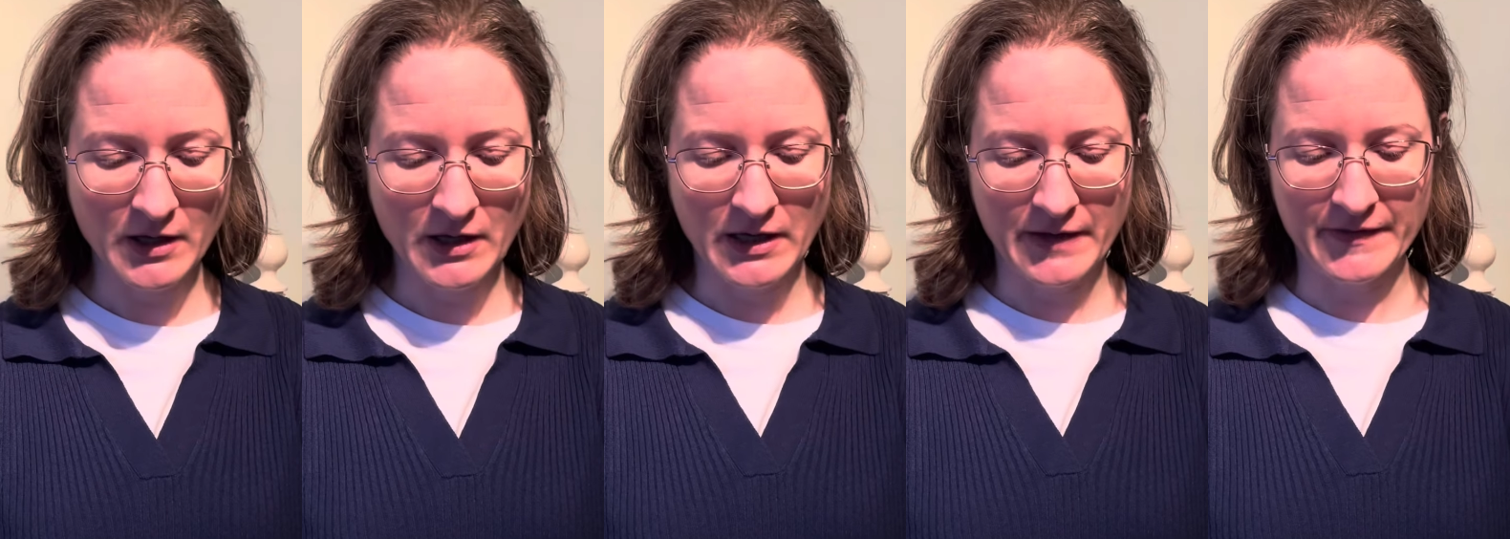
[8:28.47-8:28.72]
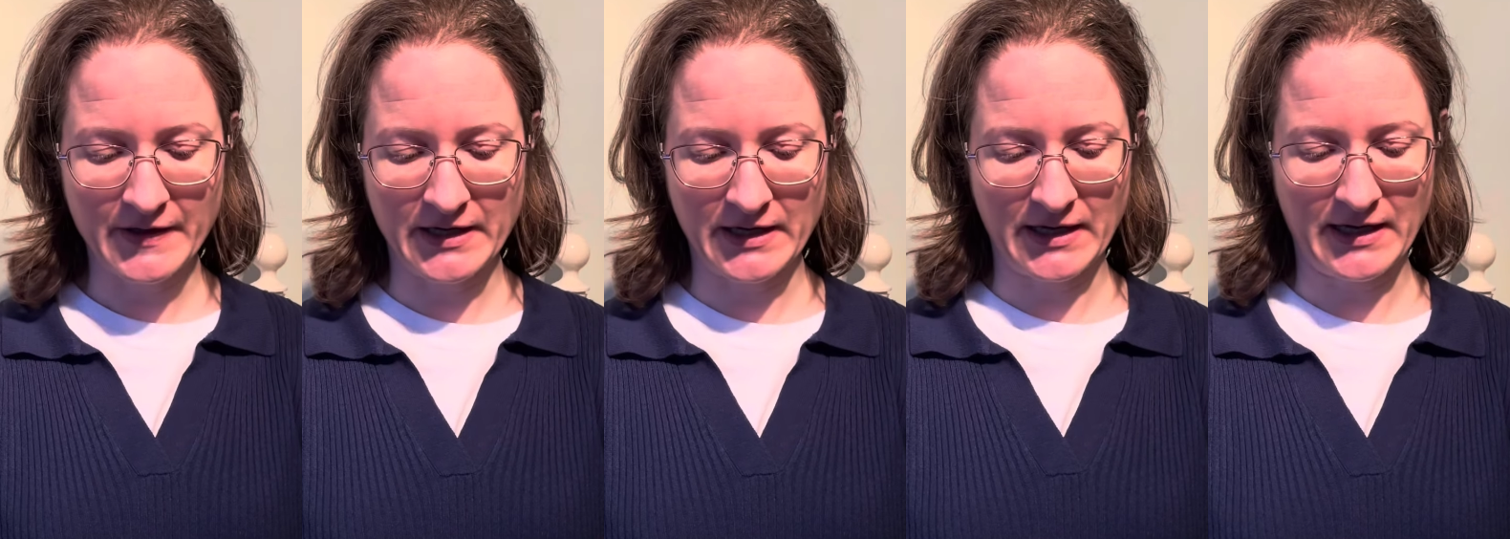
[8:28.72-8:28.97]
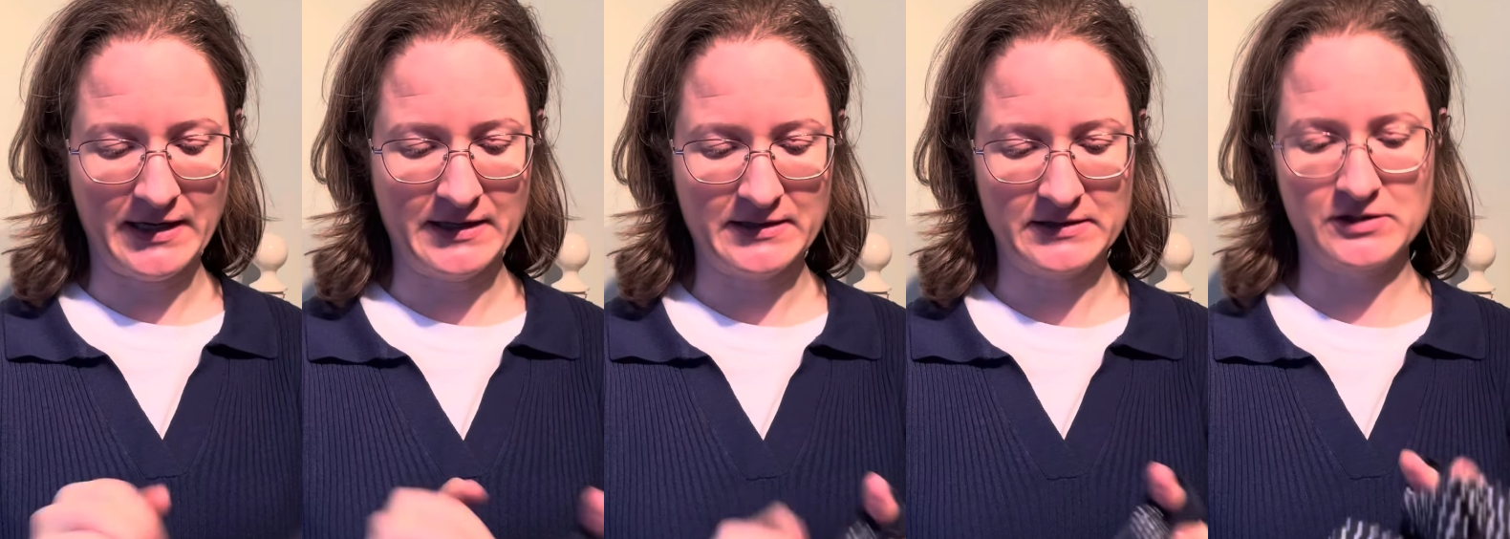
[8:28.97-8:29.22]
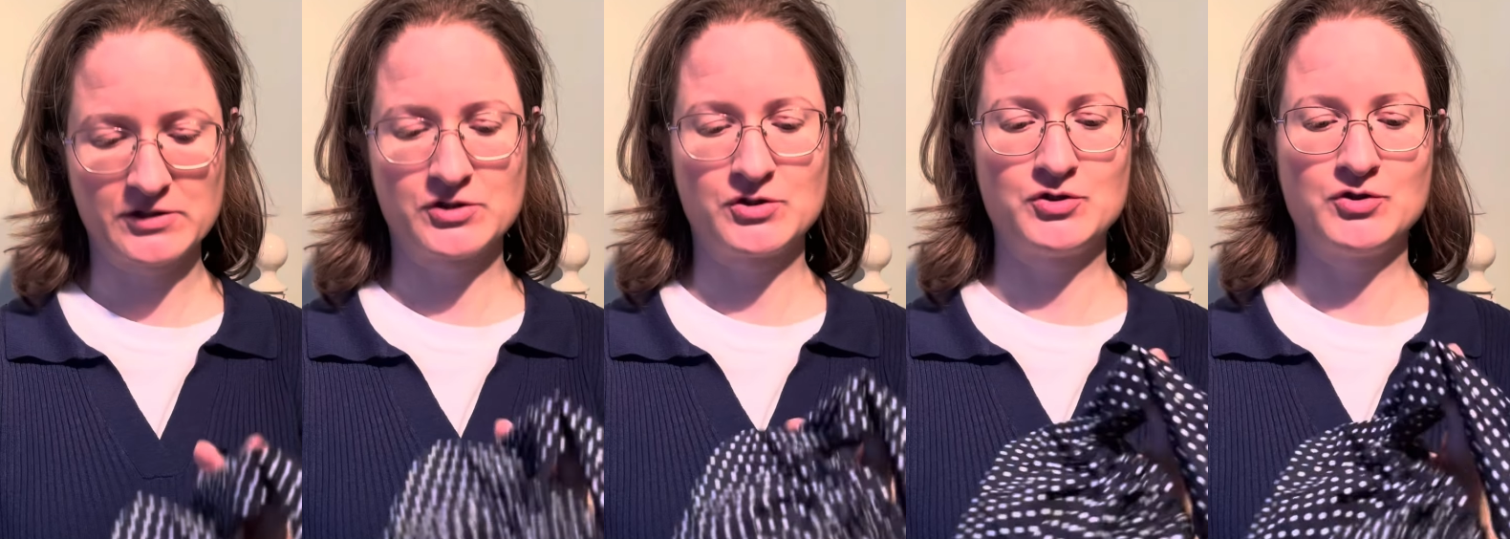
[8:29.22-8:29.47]
Then it
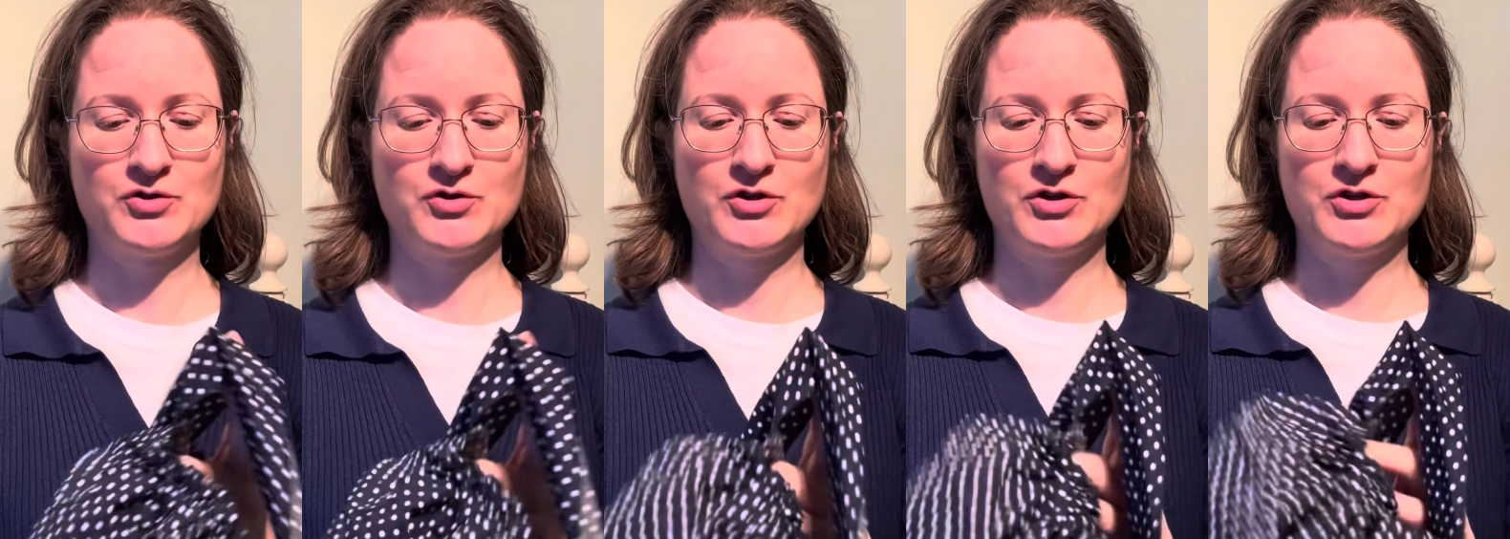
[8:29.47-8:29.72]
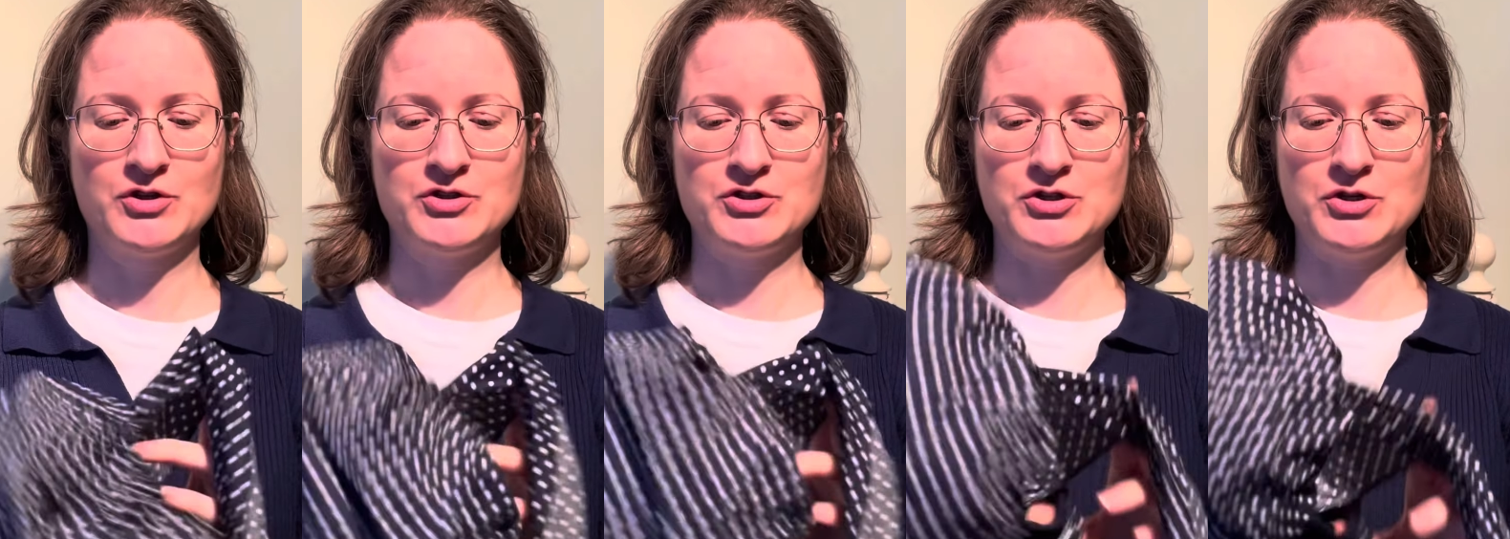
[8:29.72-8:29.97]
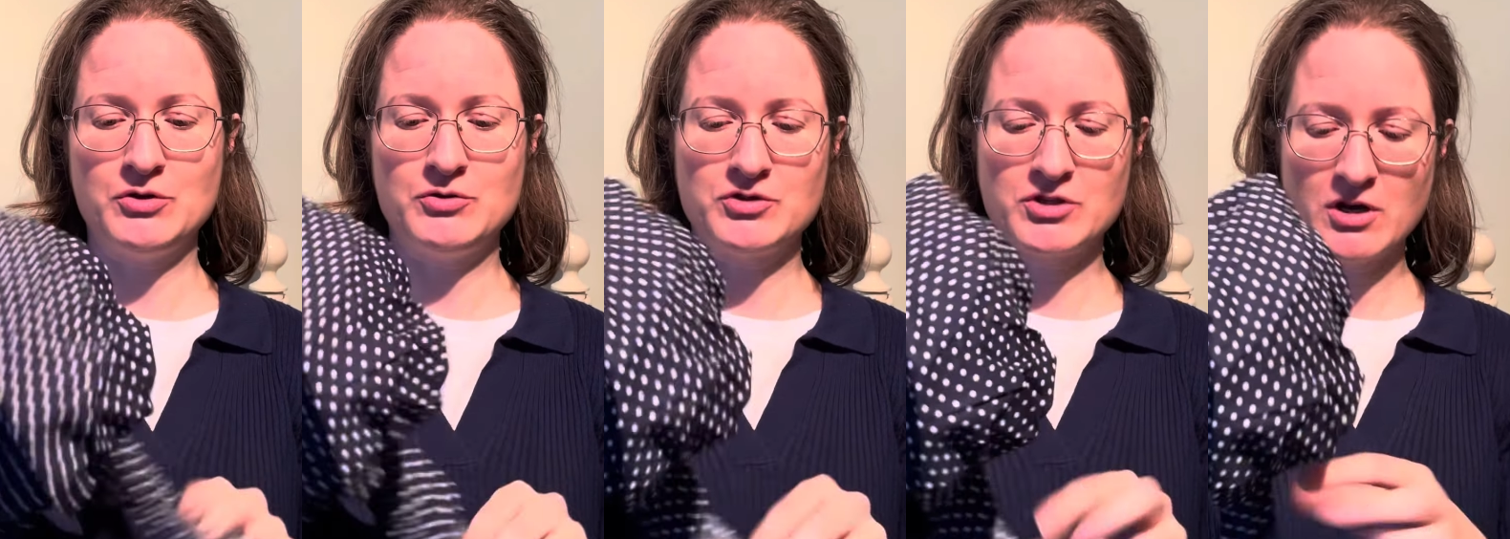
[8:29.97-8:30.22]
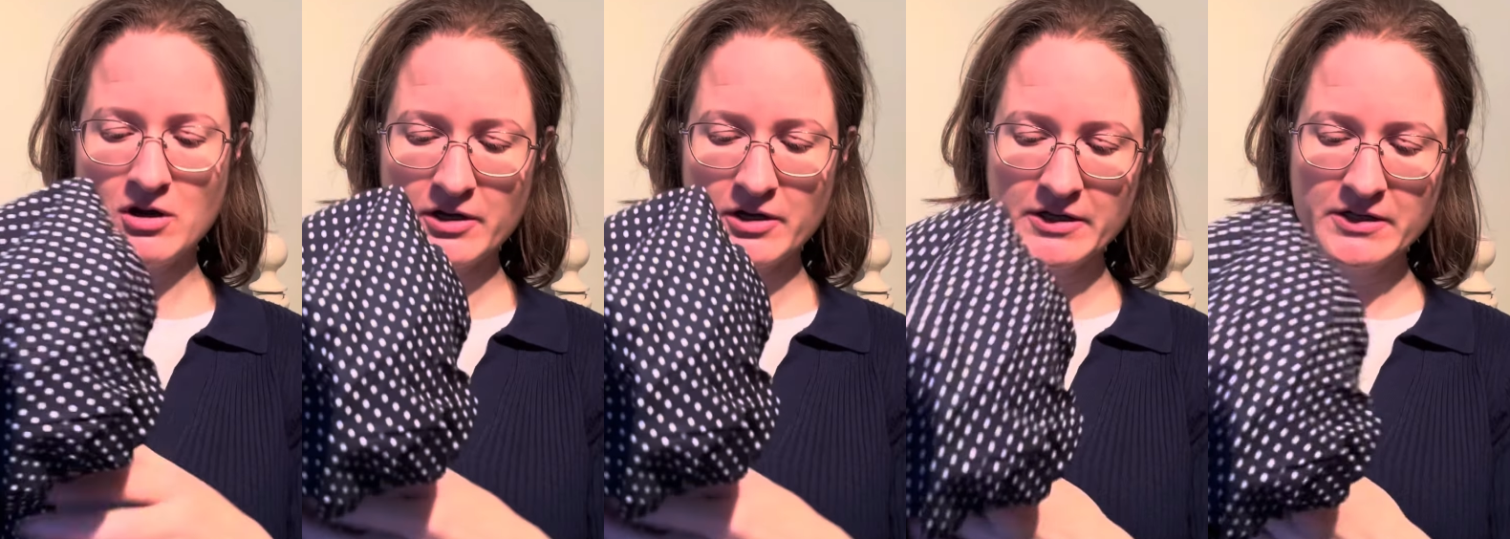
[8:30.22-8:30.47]
has two
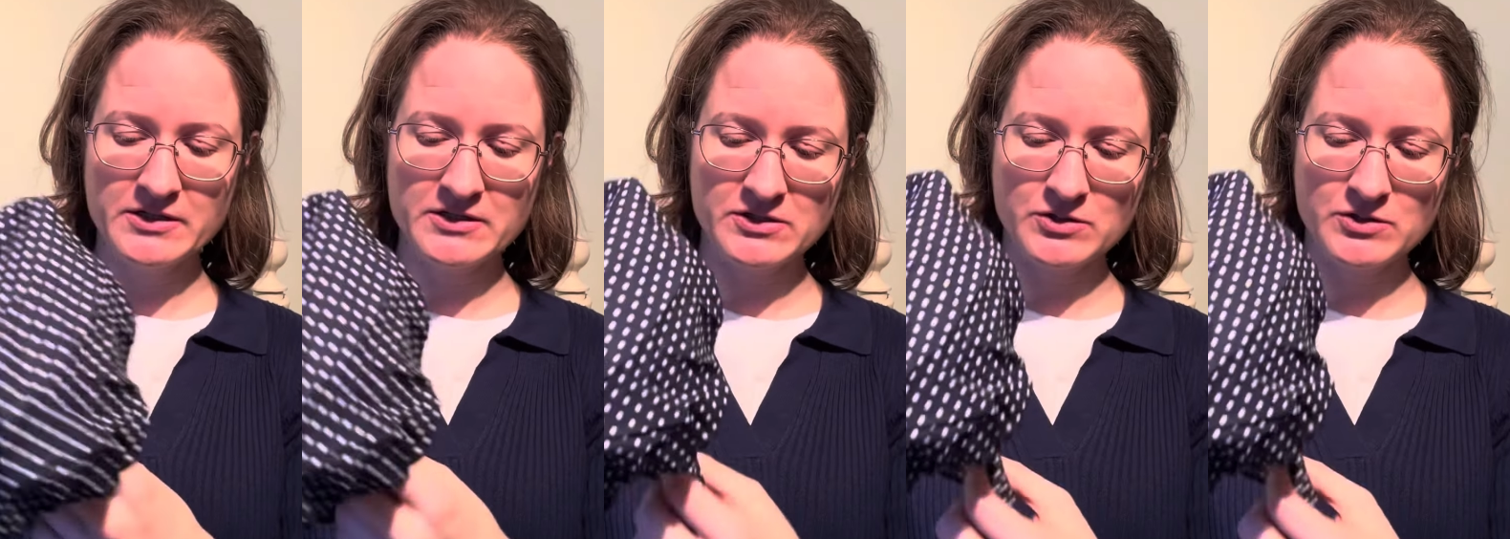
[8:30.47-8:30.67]
ties,